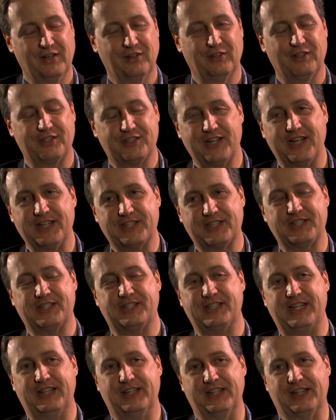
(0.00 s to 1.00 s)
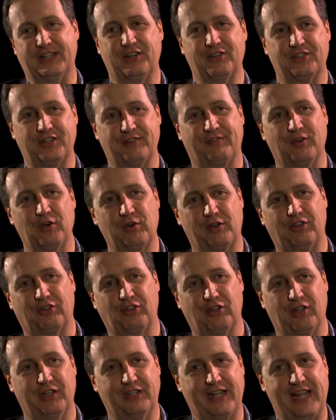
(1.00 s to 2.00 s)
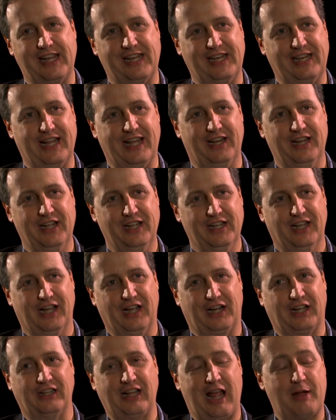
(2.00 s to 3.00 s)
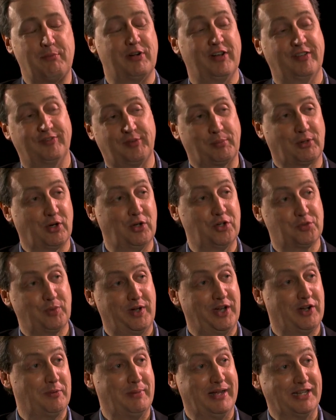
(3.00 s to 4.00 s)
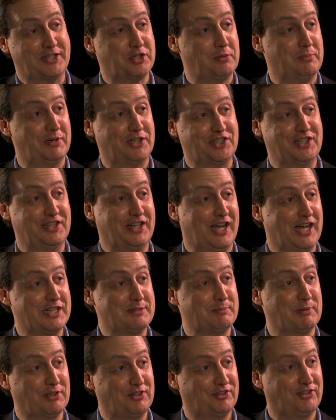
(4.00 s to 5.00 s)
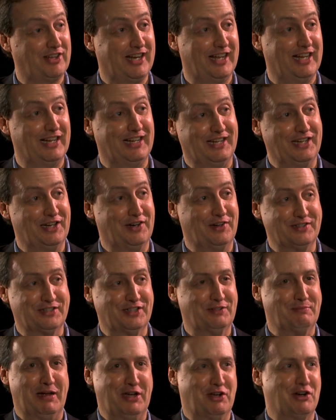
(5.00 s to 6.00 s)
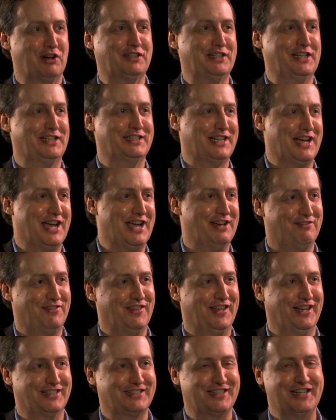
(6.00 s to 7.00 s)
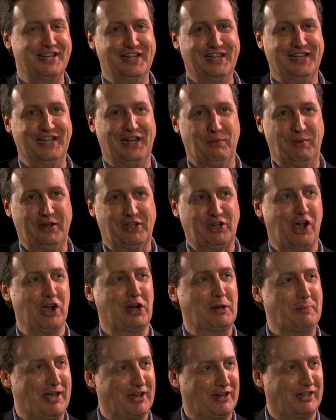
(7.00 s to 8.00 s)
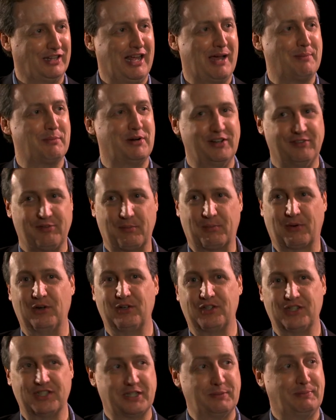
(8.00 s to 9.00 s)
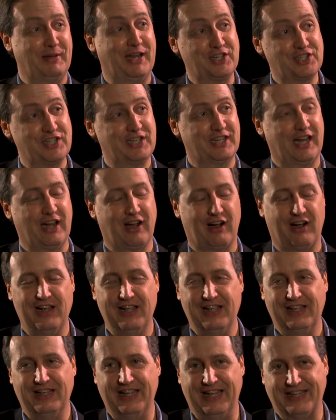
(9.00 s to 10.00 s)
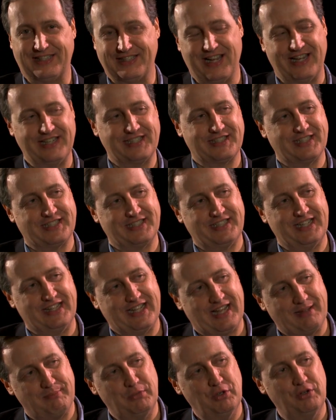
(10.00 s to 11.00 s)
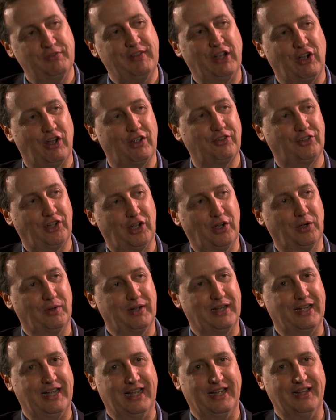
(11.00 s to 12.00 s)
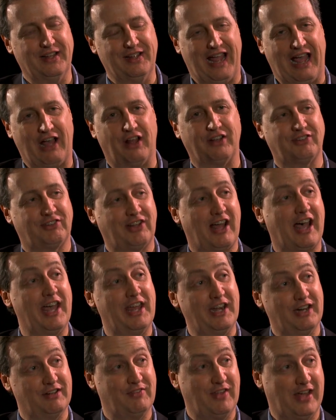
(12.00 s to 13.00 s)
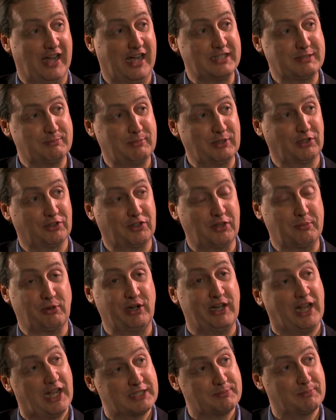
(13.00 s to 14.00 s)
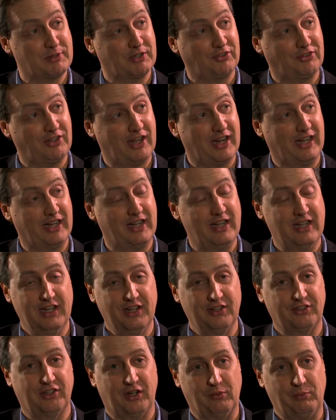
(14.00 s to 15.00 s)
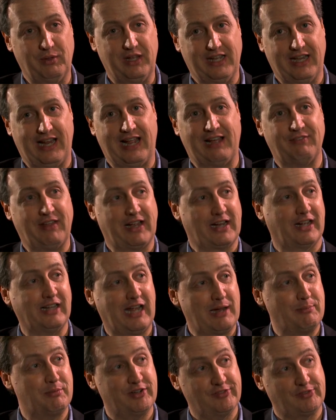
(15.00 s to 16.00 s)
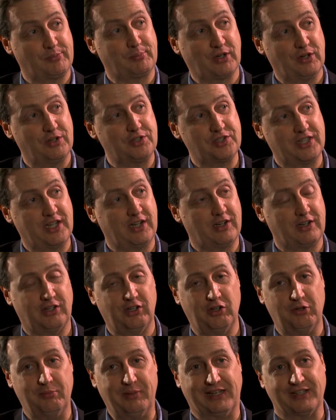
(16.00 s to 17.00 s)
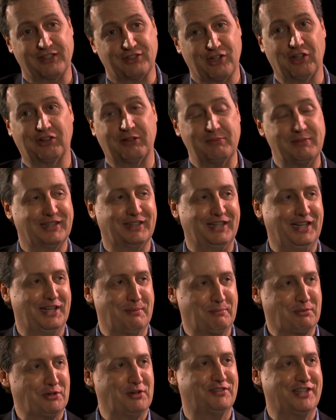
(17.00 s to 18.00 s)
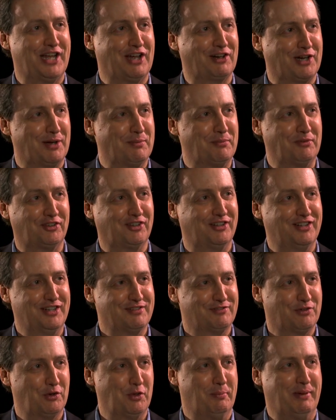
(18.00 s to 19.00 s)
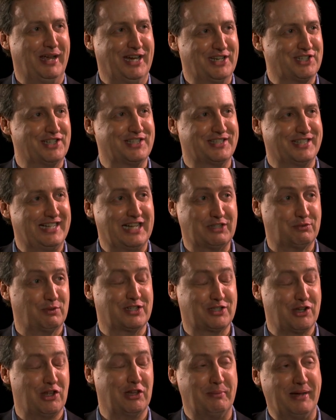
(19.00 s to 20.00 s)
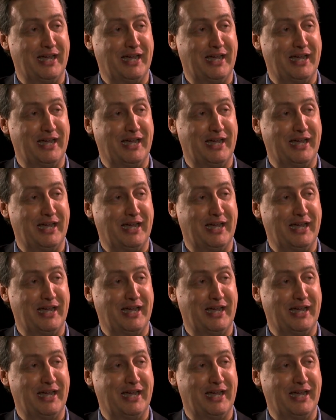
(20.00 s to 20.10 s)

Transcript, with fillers: Well, it's nice to see that there's a focus on taking that uh, collaborative approach we hear about so much in the hospital setting, you know, as my nursing side of things. You know, we talk about collaborative approaches to patient care. It's nice to see that moving also uh, outside of the hospital to the pre-hospital setting so that we can have that collaborative approach there too because ultimately it improves outcomes for the patients and that's what it's all